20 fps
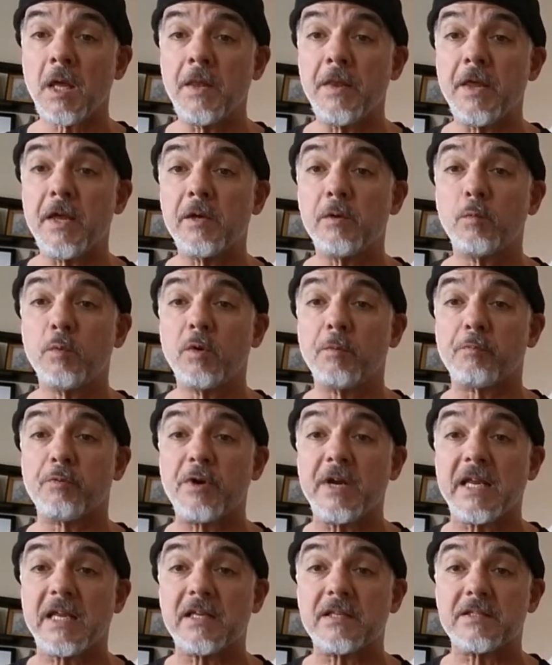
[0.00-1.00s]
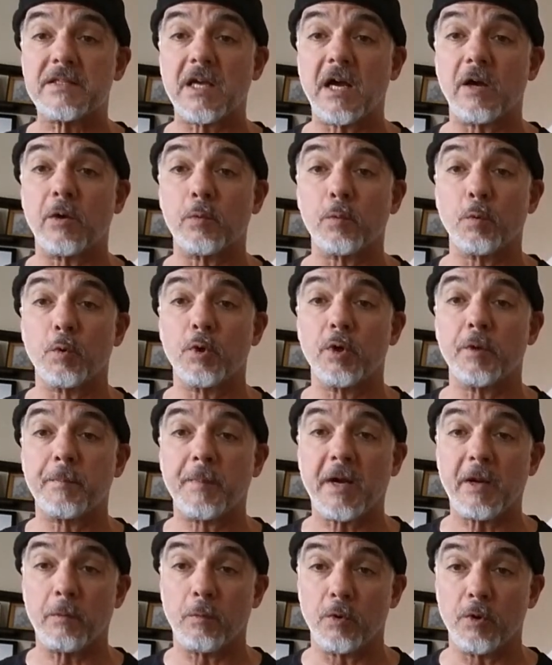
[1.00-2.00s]
And then we'll break it down
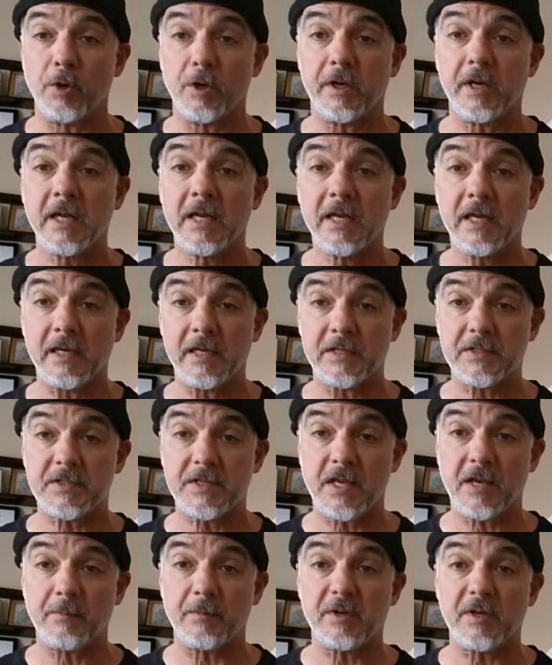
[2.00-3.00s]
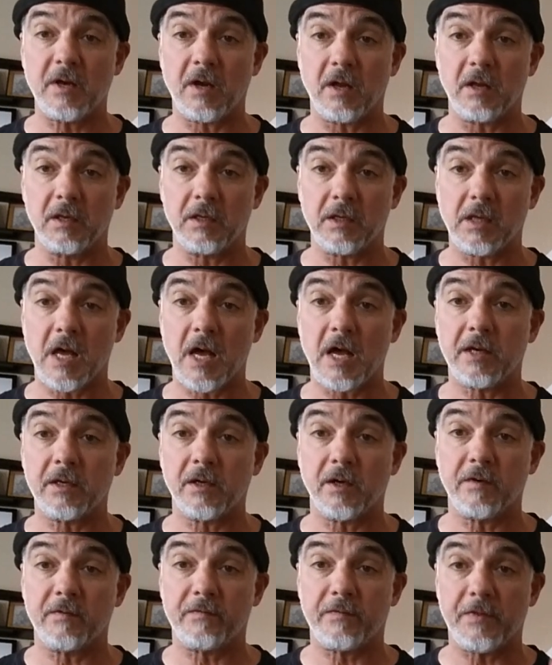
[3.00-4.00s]
word by word and examine a
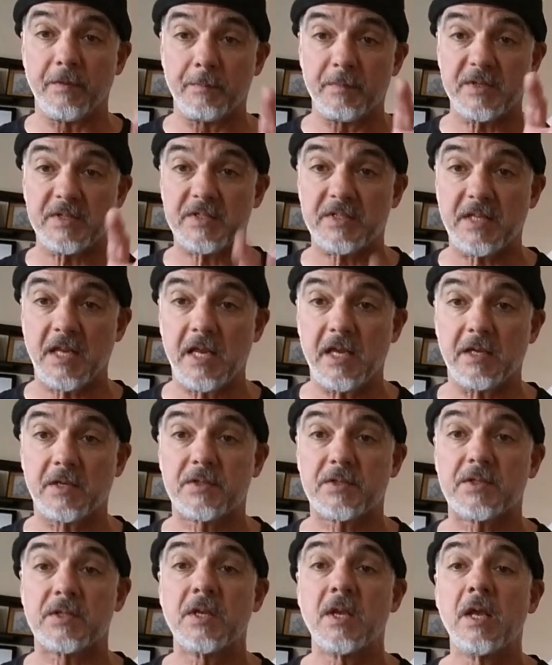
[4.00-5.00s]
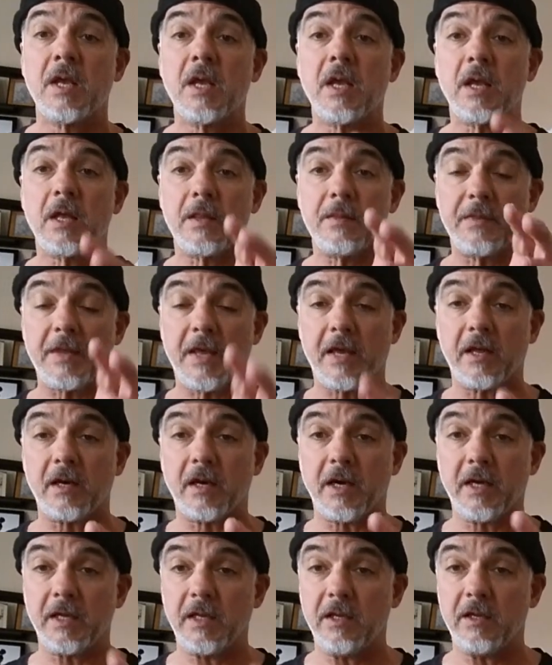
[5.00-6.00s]
lot of the mistakes
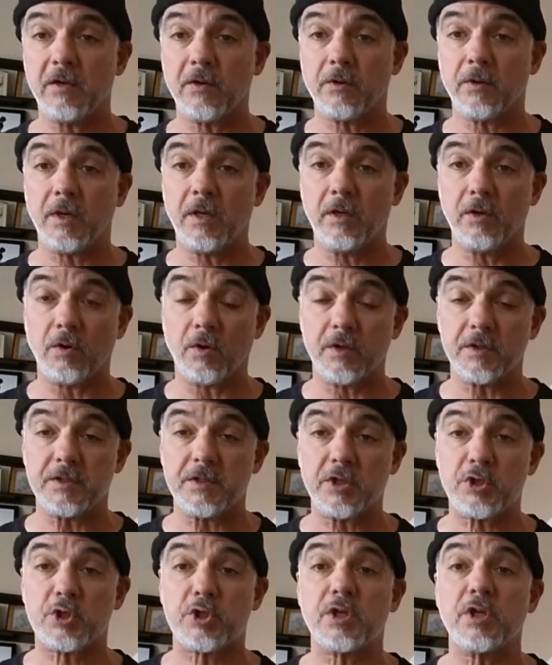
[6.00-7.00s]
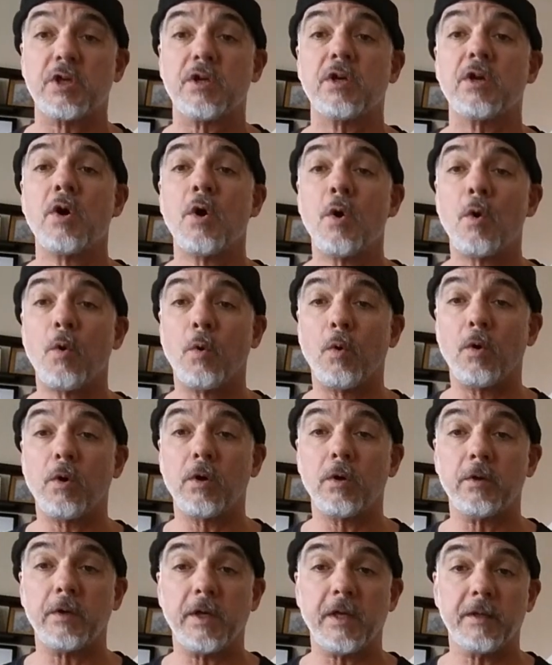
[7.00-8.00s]
that I hear in audition
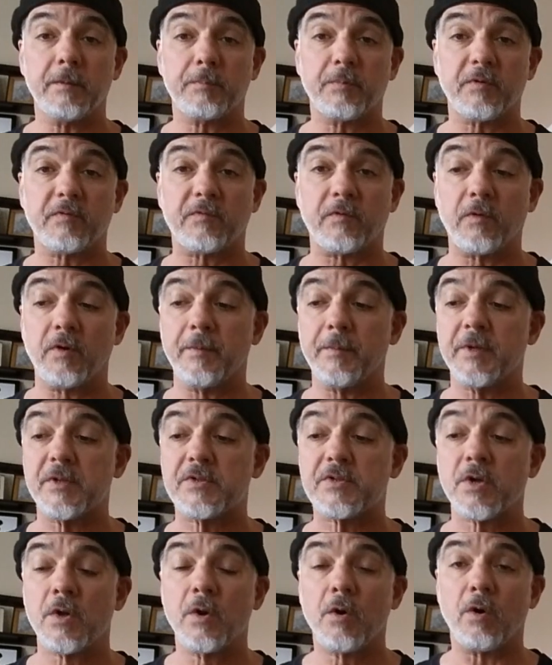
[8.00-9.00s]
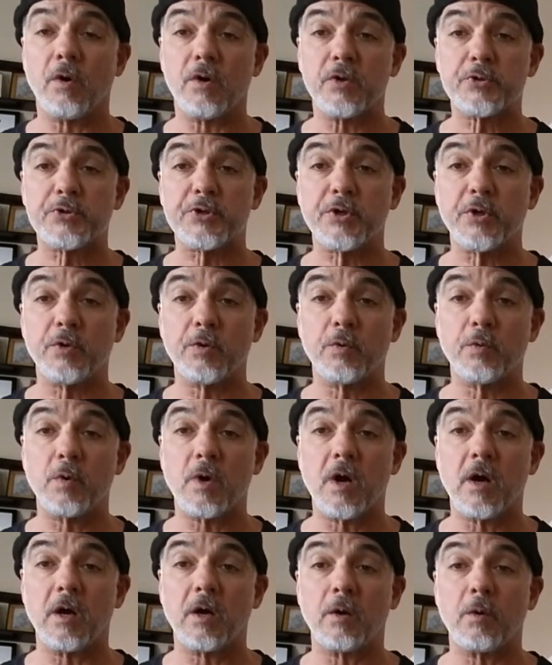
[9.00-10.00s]
or in performance.
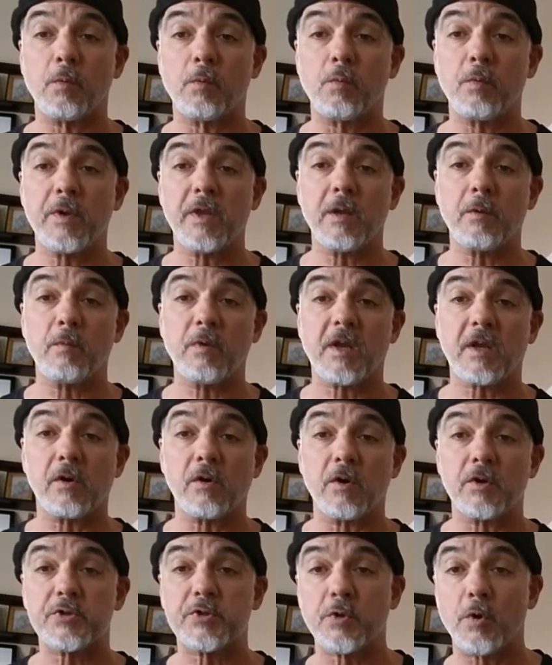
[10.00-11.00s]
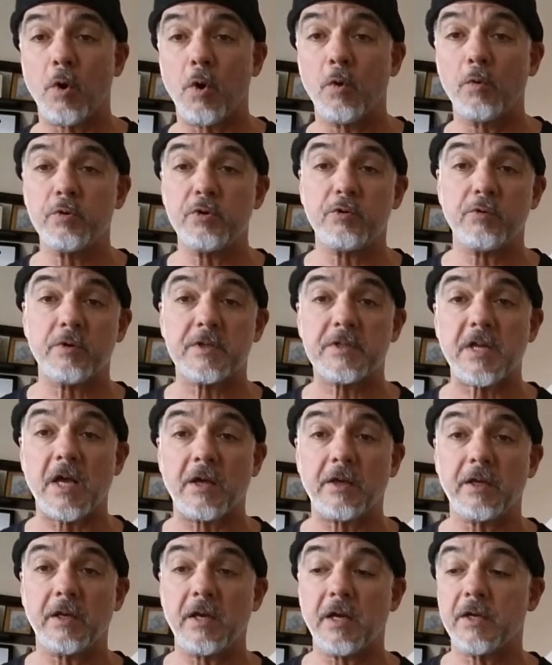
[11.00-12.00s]
Also, we can also hone your
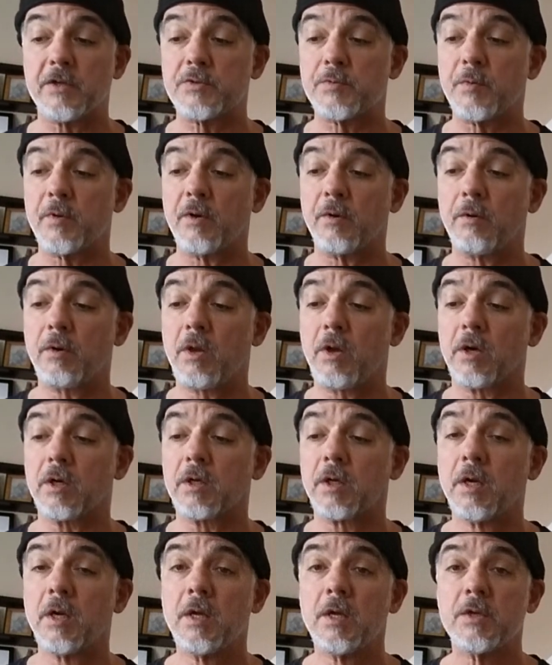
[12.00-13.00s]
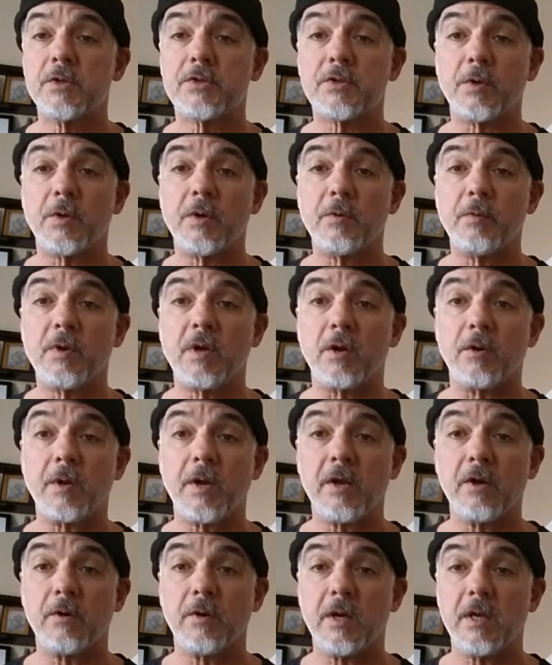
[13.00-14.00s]
Italian as we go along. So here we go.
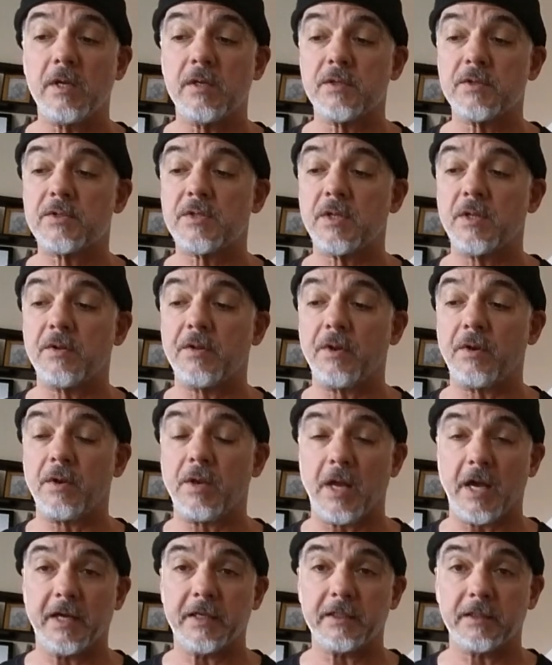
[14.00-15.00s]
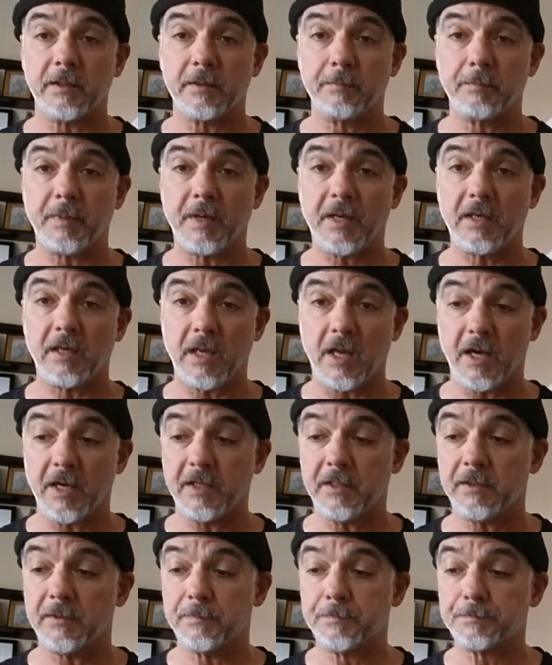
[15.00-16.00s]
Here is the line by
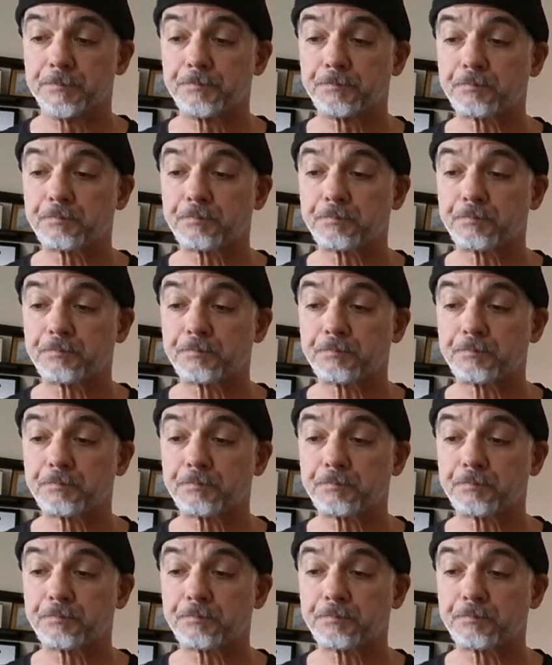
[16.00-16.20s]
line.